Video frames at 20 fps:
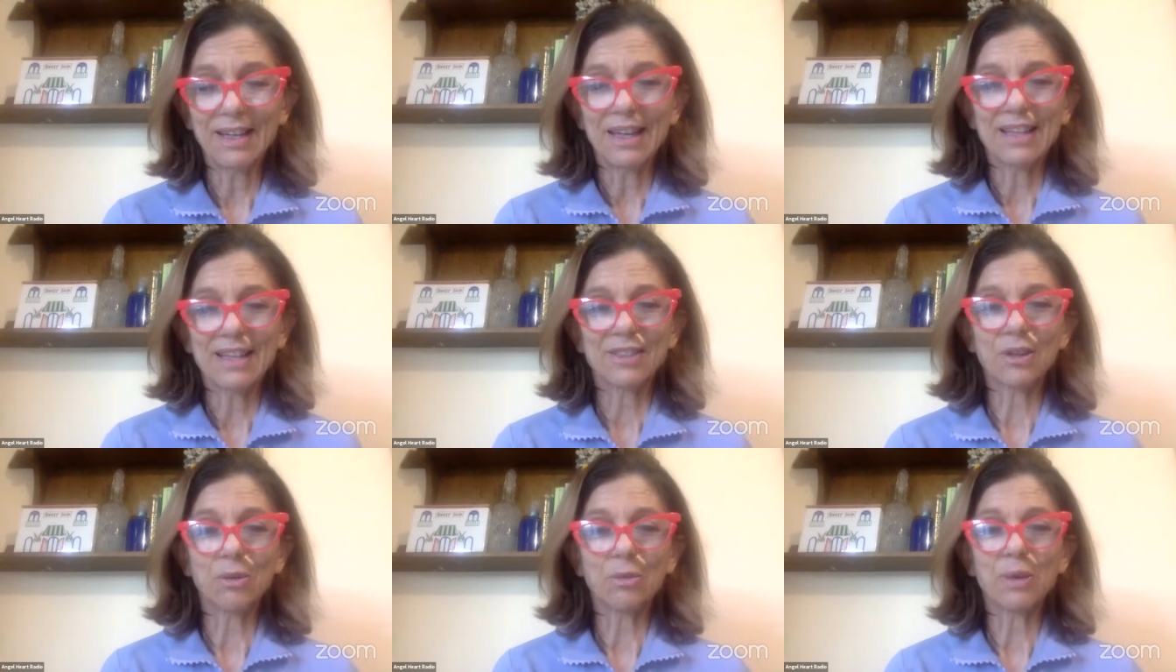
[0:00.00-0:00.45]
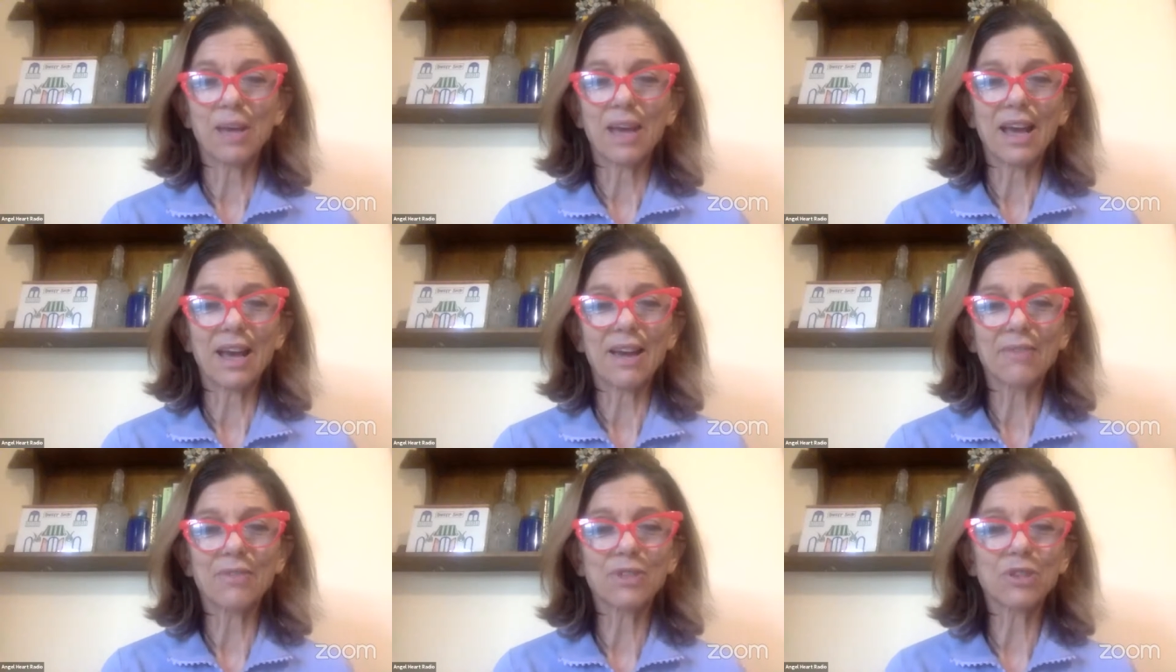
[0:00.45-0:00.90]
So we
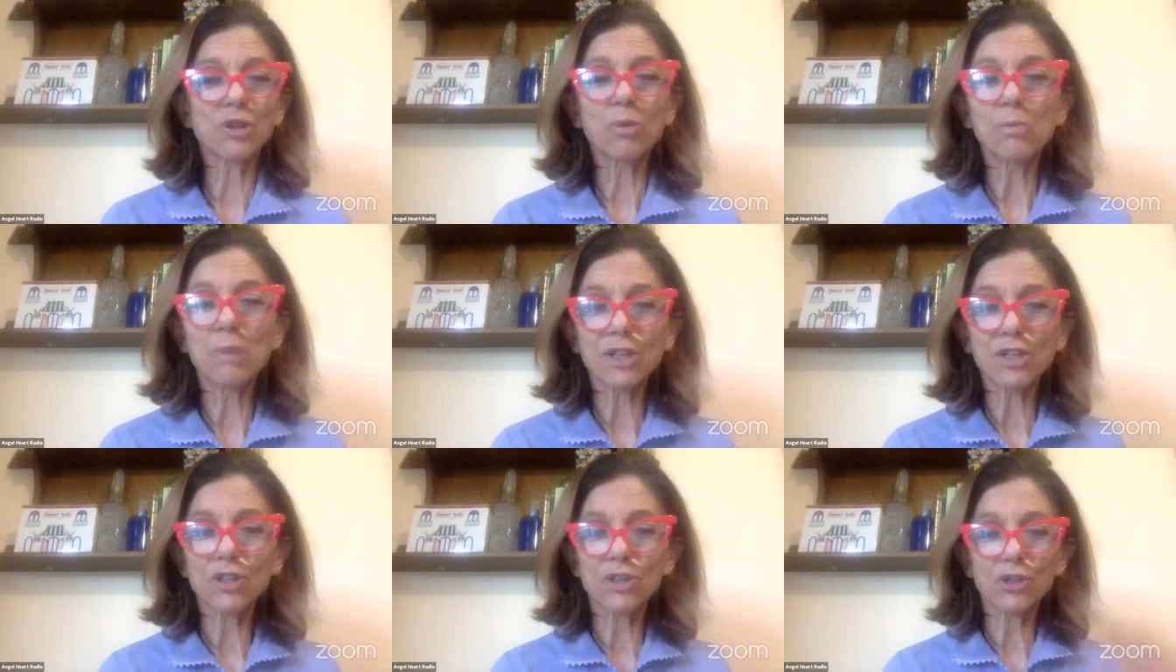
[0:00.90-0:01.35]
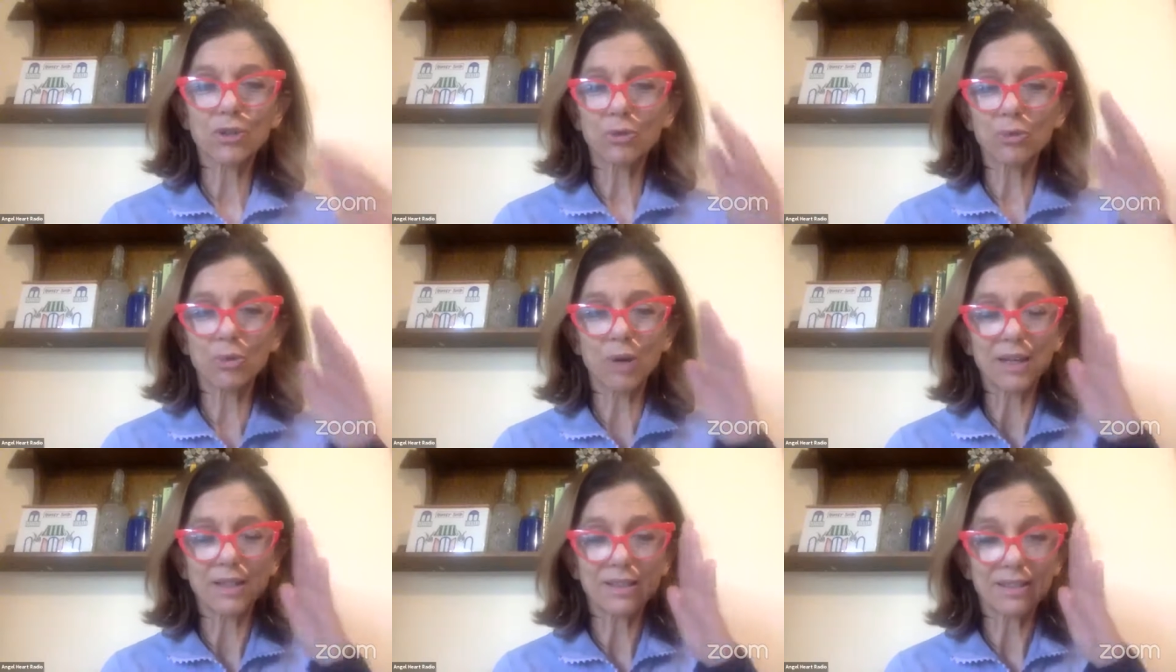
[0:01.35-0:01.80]
have so much
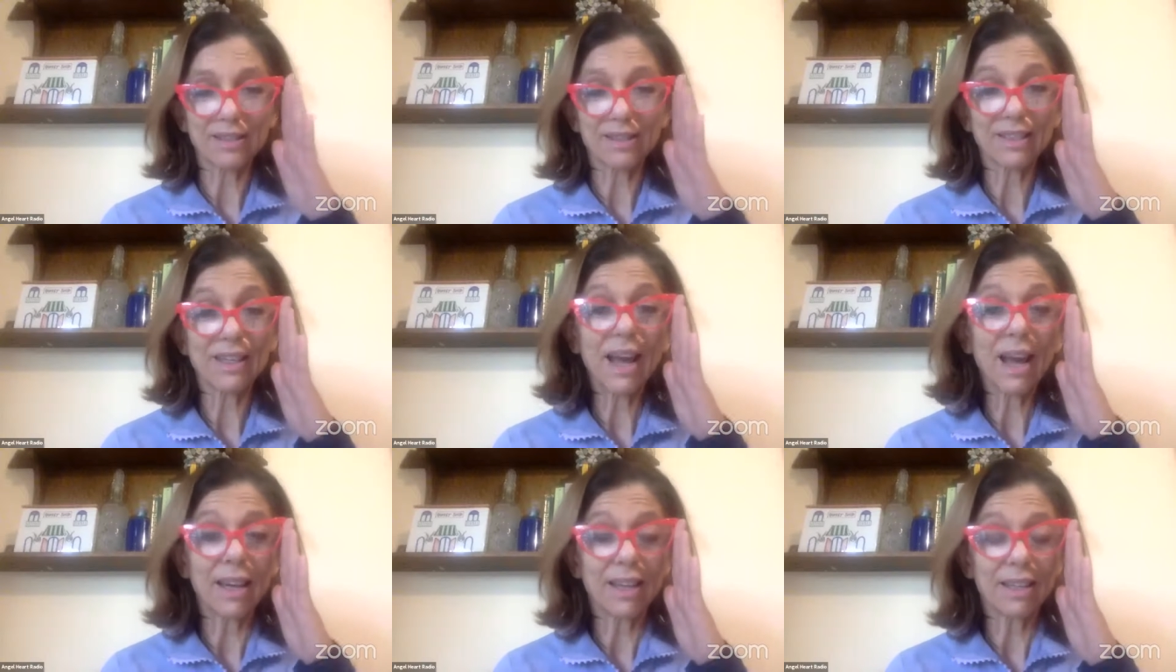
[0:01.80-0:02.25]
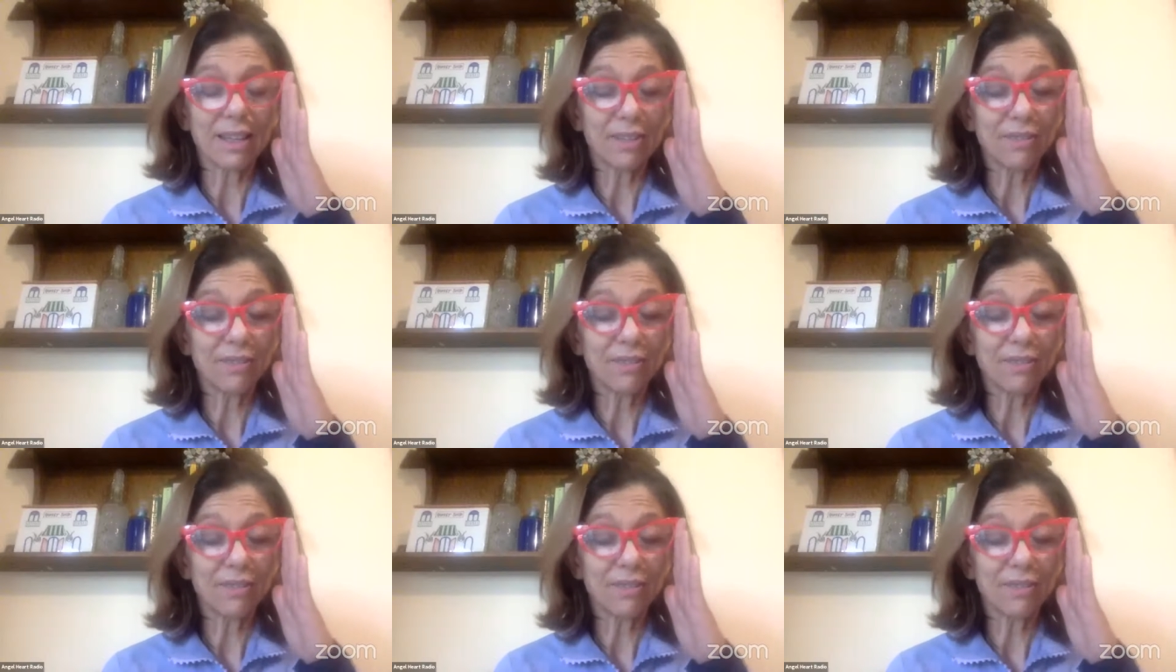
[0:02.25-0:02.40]
to understand.